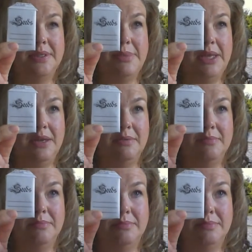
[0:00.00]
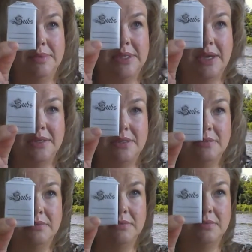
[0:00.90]
medium size.
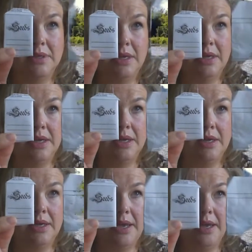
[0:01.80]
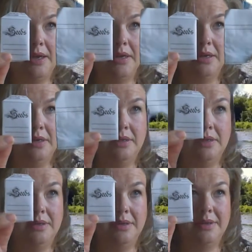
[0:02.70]

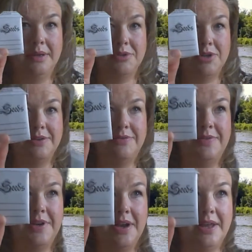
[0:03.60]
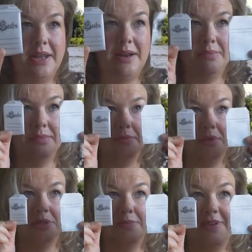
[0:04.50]
Oh, I'm trying to figure out how to get them
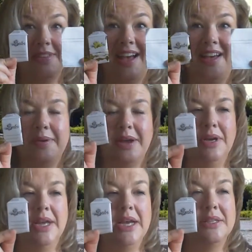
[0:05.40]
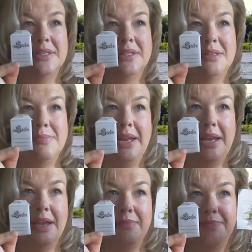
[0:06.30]
close to my face. There we go. So this is the
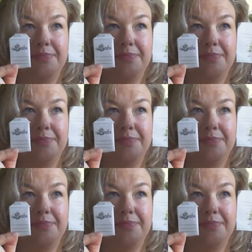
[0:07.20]
medium.